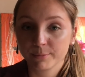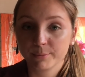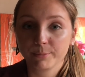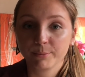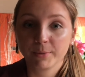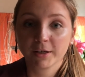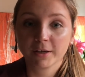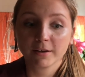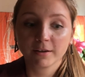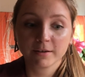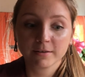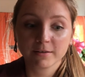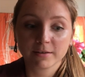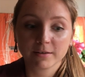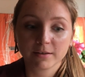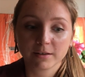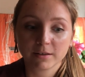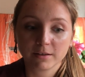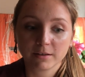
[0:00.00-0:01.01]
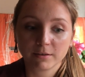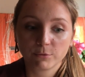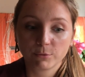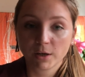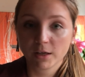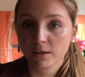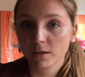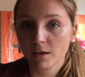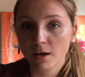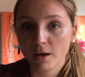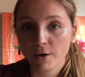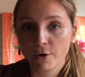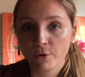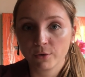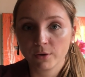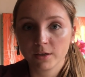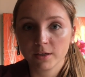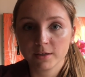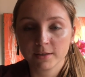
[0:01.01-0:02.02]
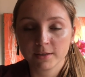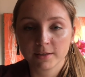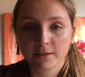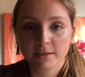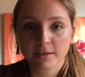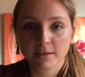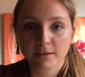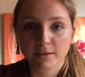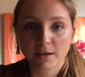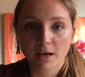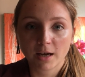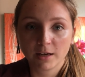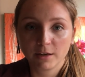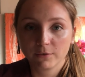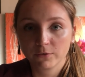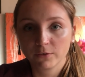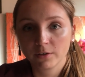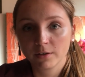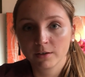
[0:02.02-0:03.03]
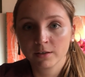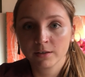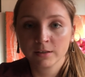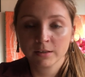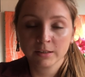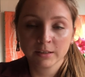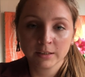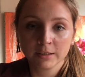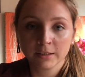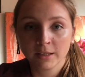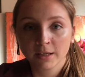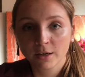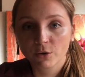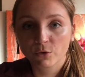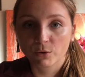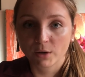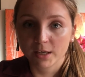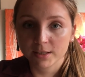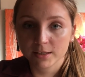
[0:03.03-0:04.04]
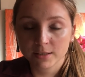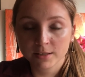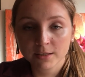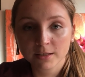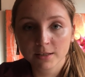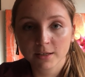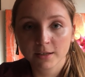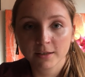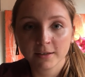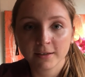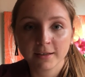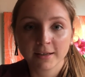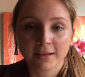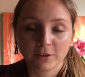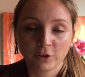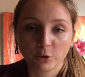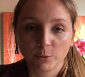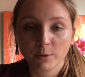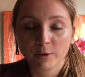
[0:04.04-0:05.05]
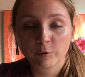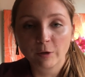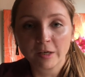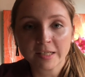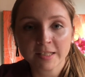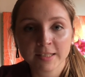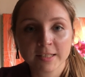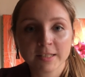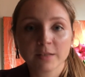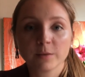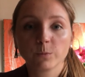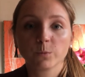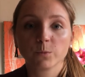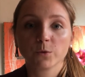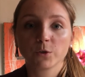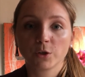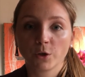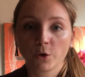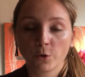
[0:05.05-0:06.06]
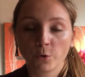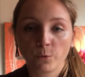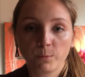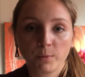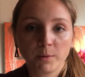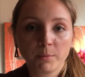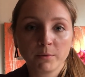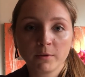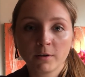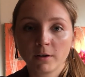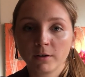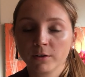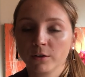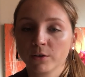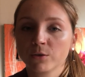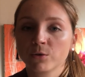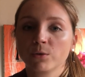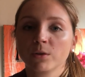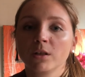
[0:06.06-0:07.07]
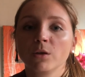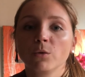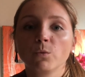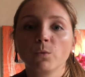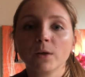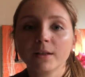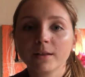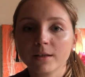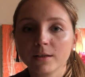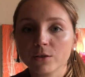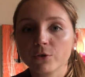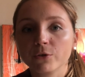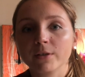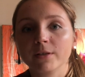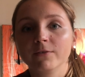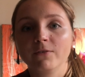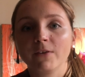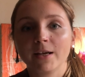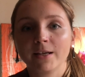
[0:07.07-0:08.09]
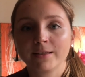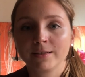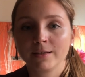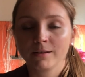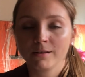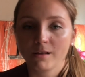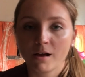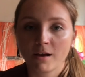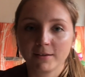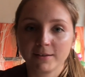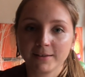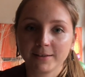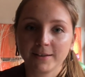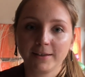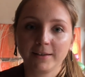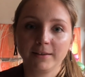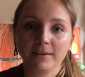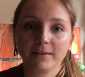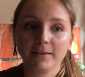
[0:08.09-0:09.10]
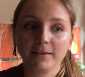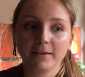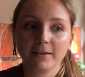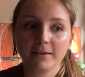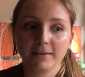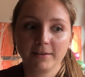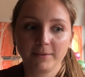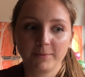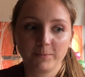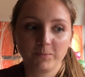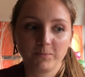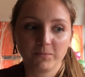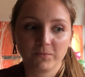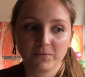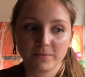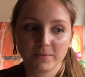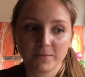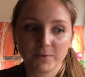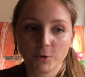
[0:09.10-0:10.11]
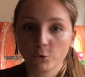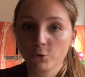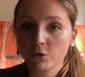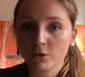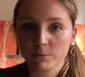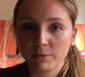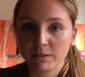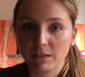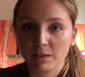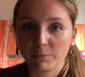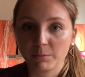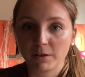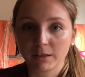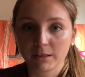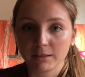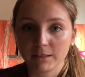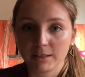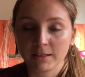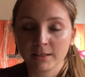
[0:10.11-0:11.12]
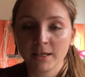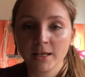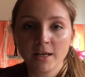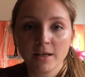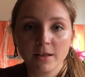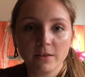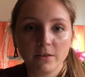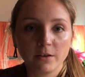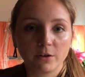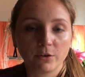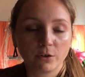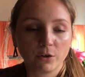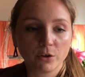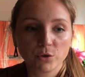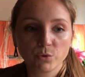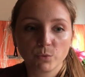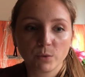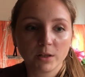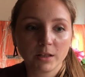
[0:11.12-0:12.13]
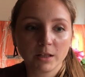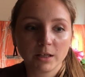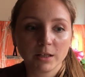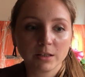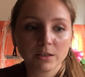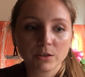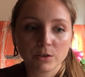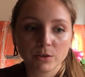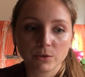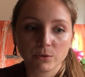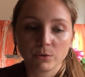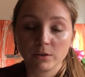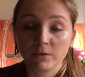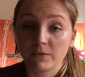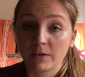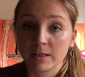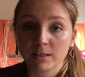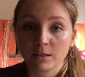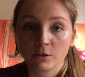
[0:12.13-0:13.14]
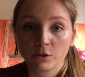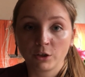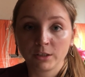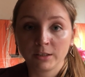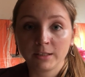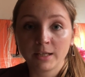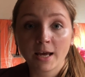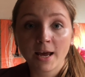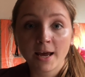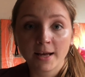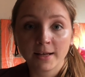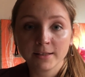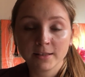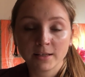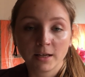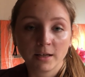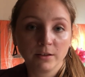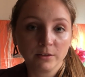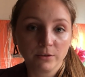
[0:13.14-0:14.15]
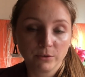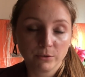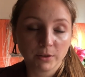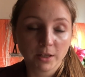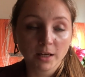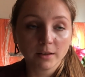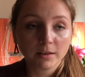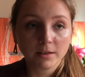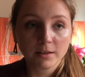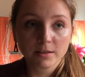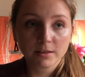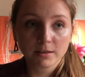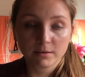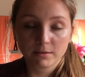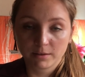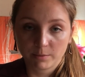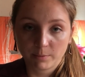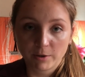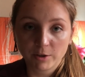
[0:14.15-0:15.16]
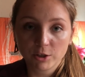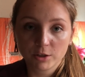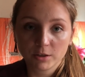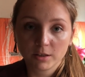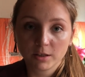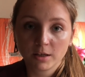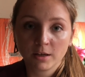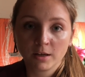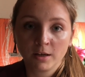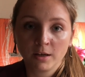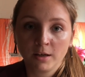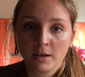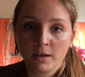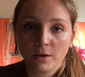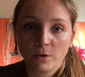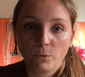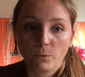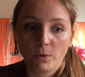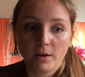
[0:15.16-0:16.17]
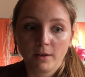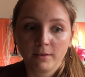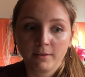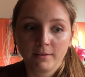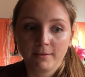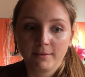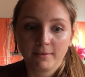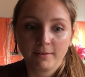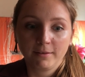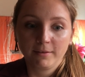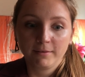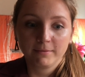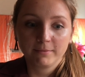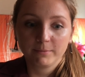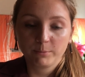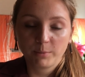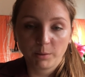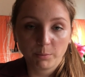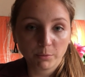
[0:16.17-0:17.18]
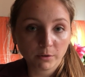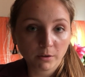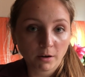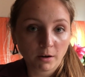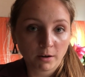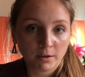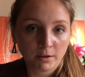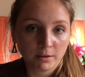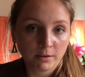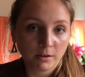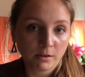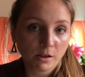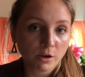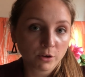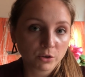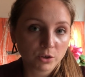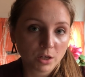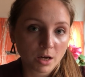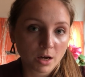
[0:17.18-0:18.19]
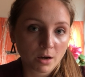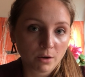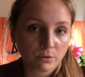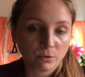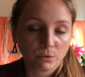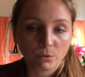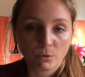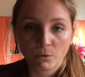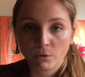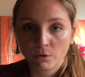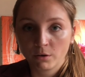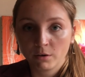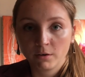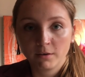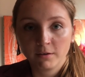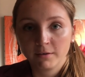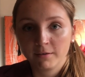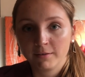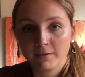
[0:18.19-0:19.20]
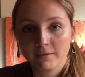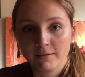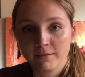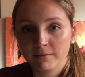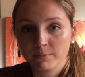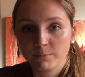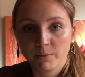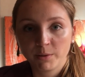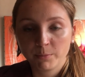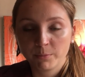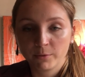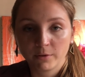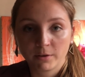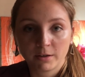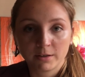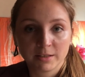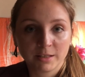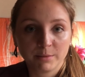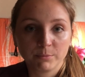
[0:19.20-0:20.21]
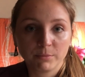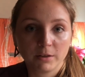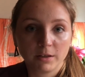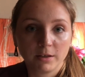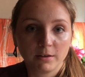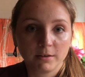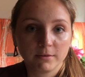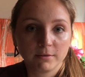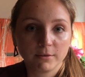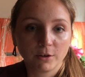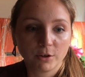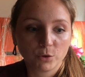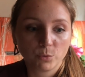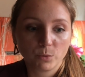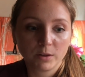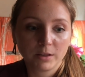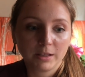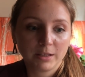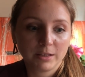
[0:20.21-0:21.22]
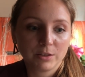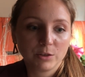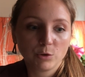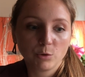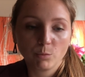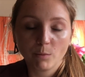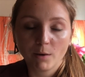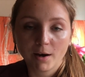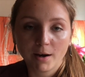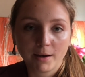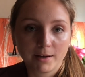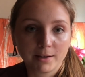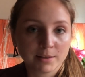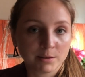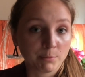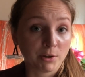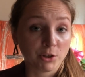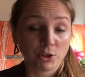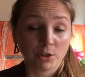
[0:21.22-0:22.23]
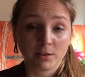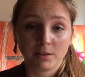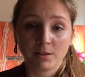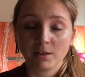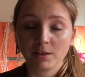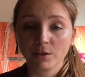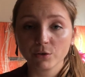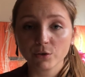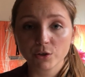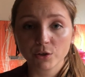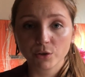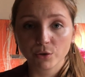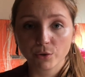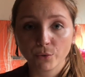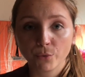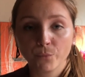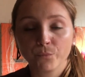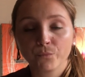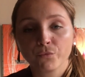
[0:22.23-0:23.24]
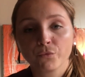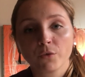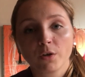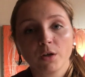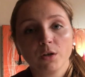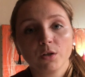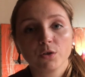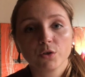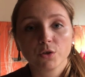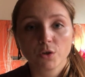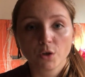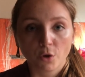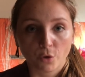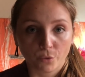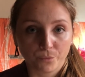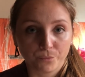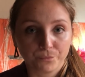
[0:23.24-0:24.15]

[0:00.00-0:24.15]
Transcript: Because right now it's kind of a crisis, economic crisis. So people are not really willing to invest a lot in social media marketing. They're not willing to invest a lot in ads, and you get this especially when people are in a lockdown or people are simply not willing to buy as much as they used to. So